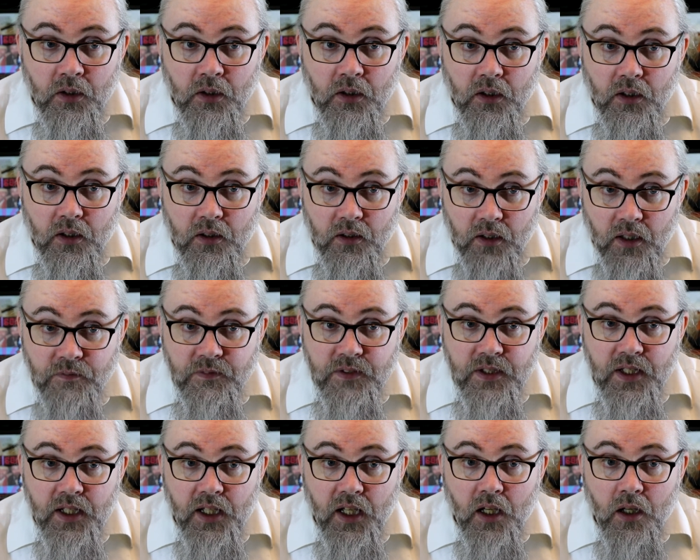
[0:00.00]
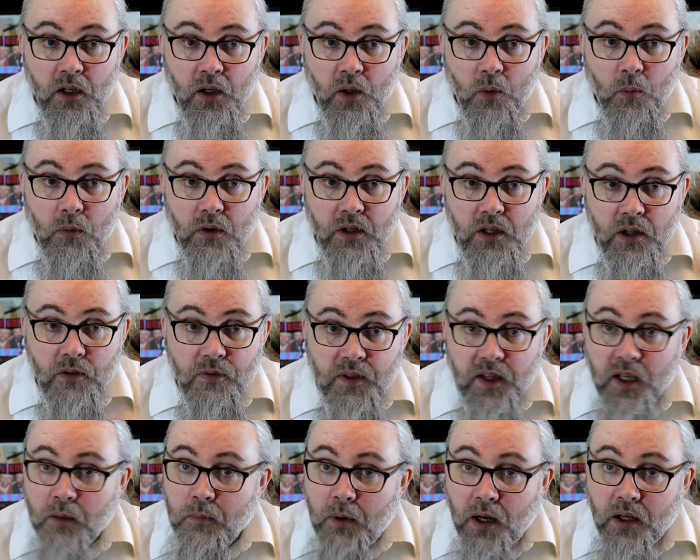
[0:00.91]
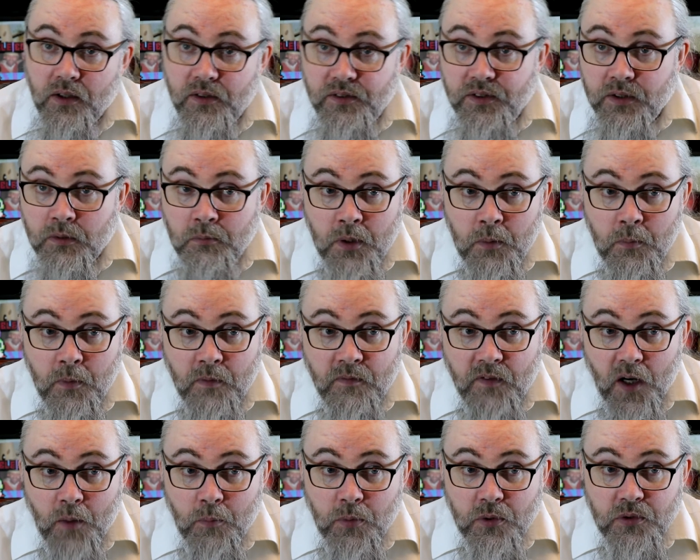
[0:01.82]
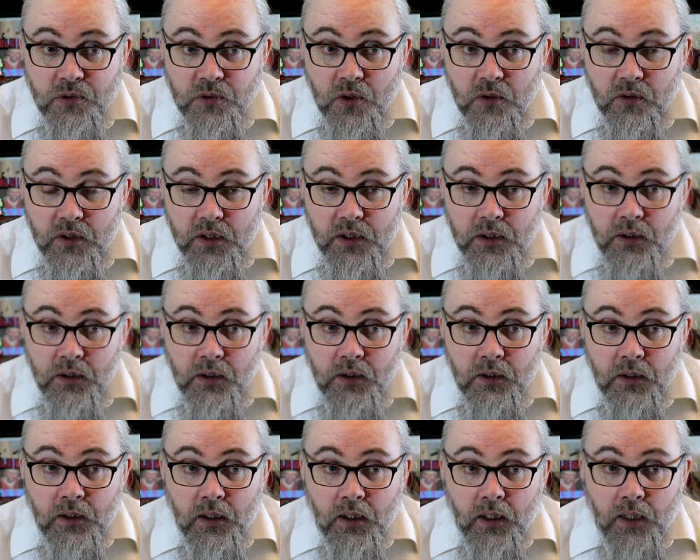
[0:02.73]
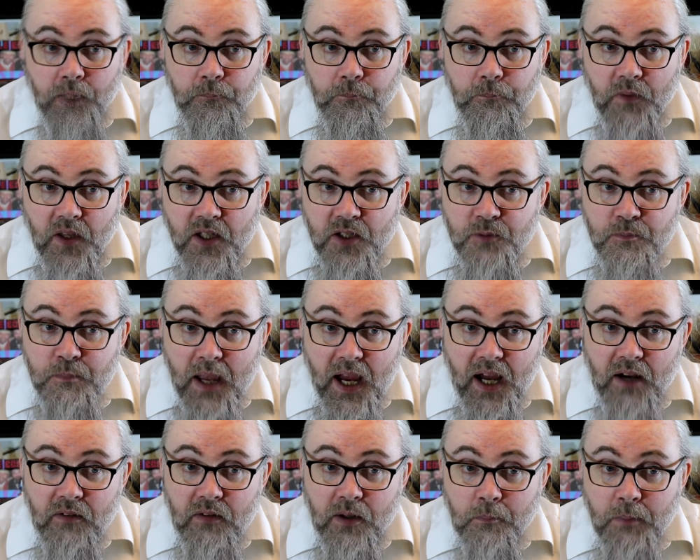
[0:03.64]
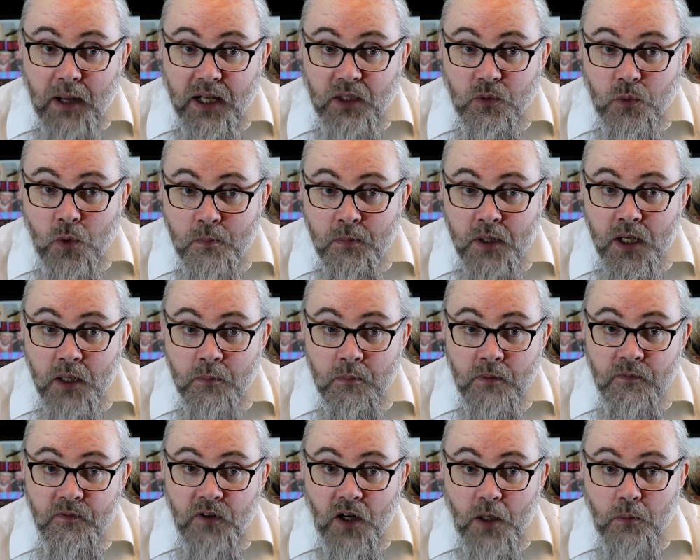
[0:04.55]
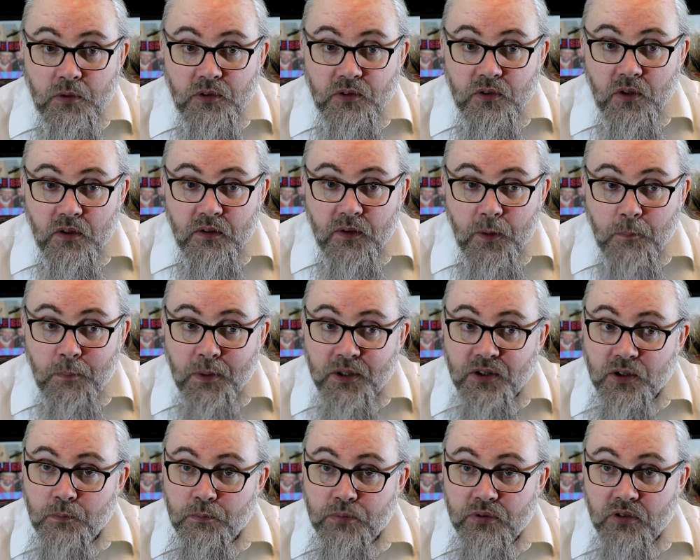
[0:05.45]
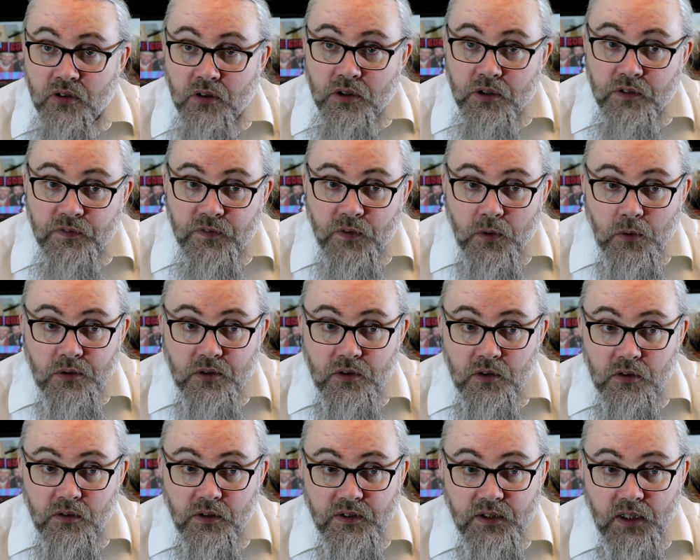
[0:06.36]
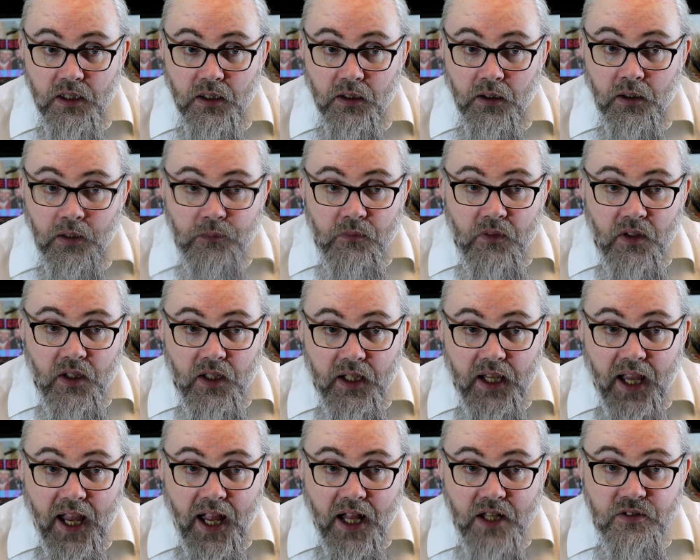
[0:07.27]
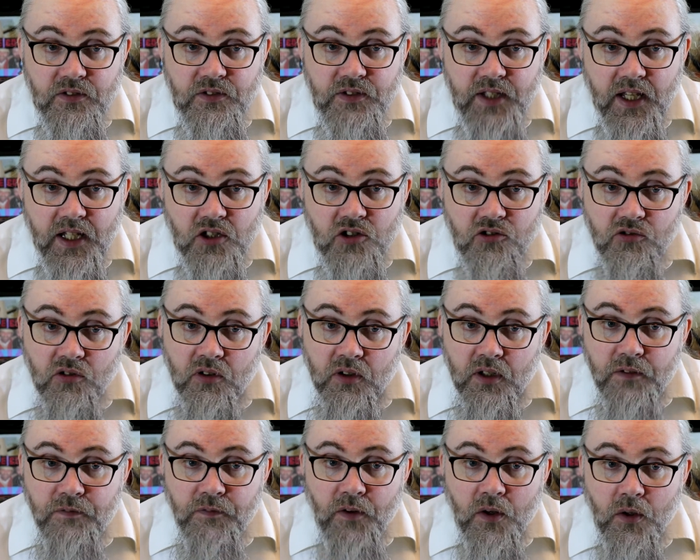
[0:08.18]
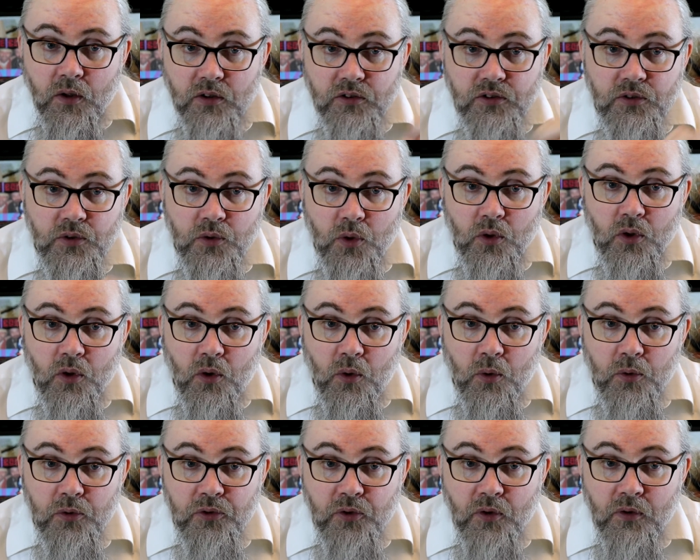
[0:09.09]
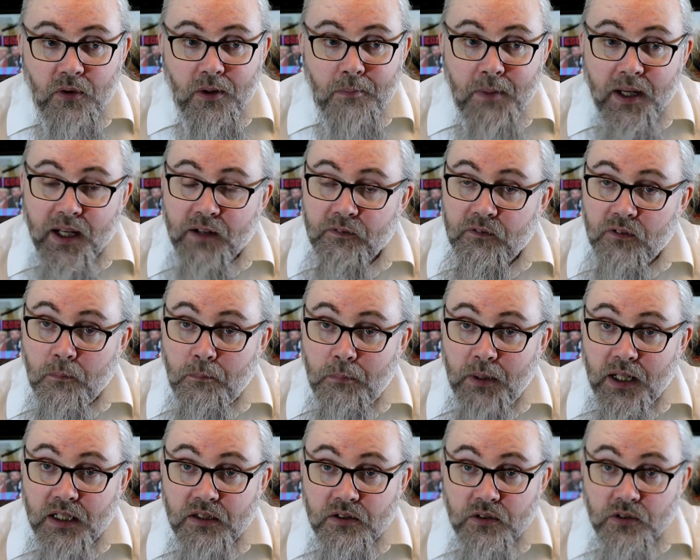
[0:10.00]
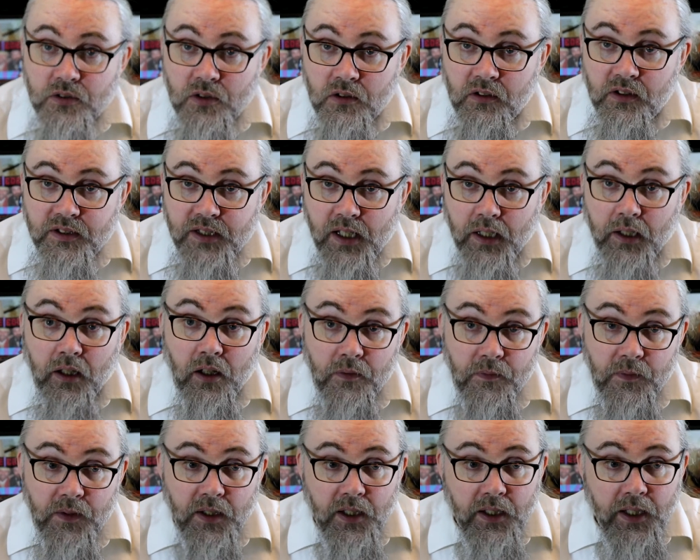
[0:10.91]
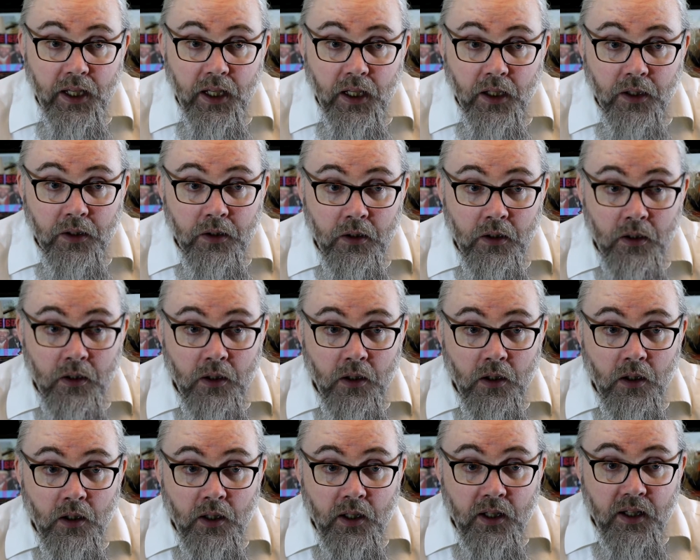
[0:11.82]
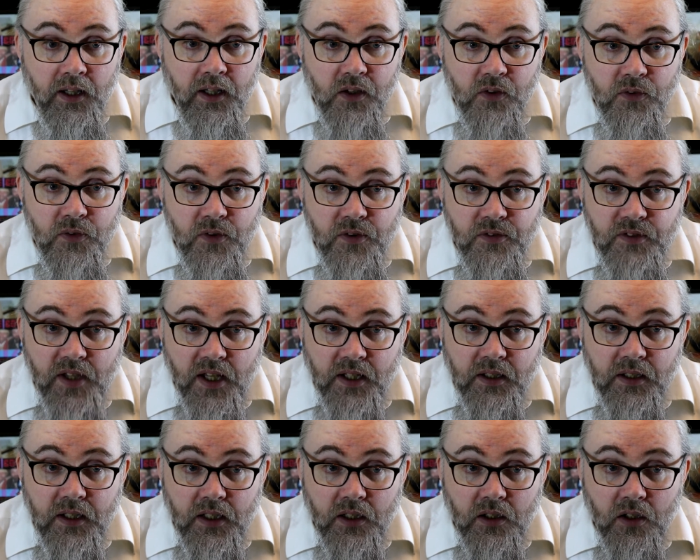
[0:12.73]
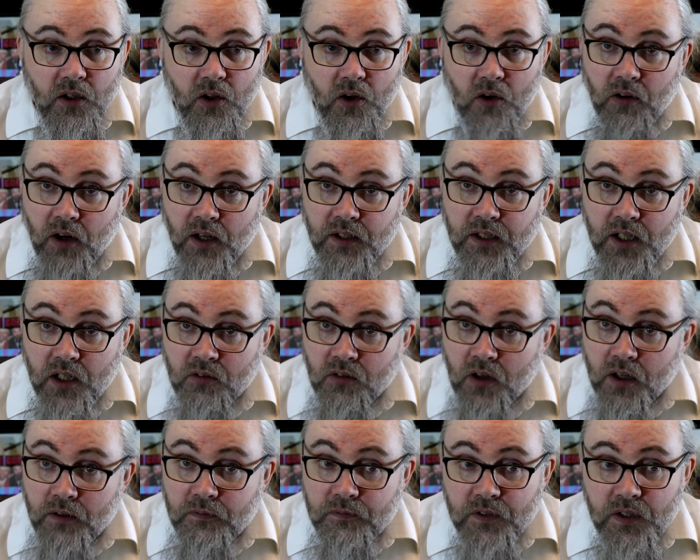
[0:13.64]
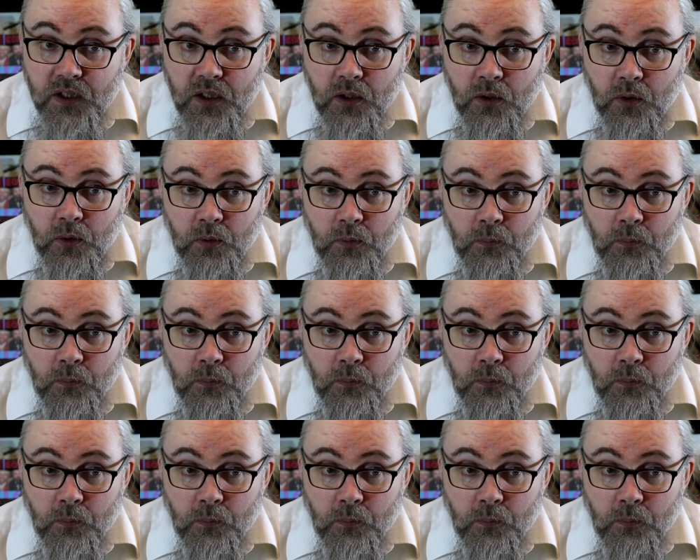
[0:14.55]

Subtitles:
And I'd love to hear what you think about using a minimum viable story. Is paring back to a minimum viable story the best approach for your storytelling? Can staying strongly focused on your core story make for better storytelling? I think it can. Is this technique or idea right for you?